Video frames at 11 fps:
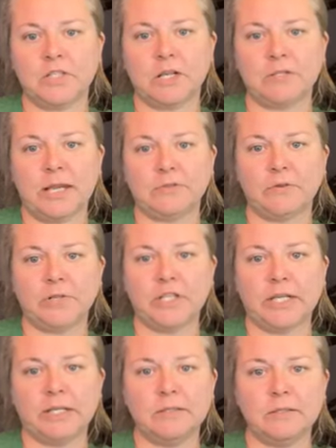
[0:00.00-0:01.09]
She goes out to her
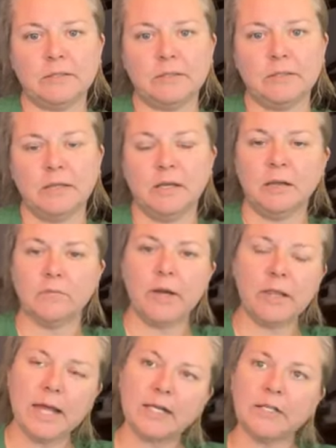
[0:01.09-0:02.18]
chickens.
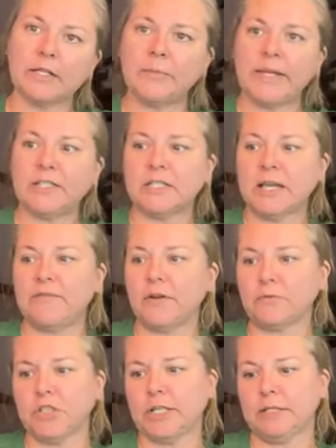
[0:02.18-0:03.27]
Well, a lot of cooking pages have their
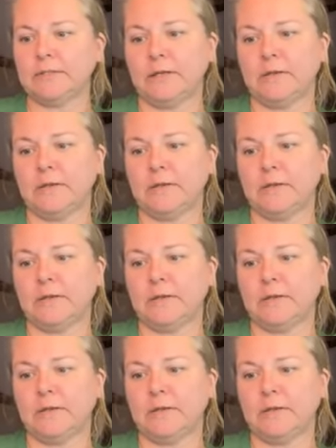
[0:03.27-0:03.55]
own chickens,